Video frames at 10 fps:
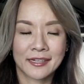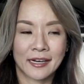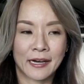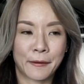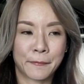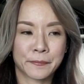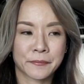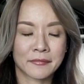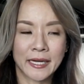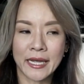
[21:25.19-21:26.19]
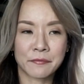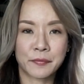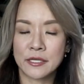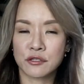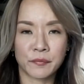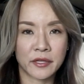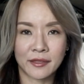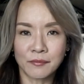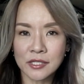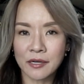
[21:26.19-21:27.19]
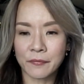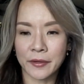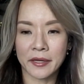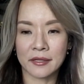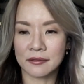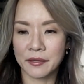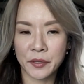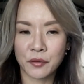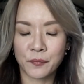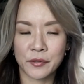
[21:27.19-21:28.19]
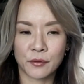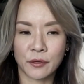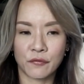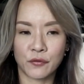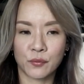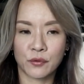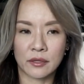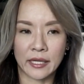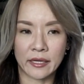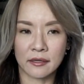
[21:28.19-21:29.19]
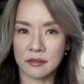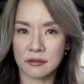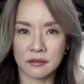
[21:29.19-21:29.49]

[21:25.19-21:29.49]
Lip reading: Again, please drop me a thumbs up and let me know below if you would like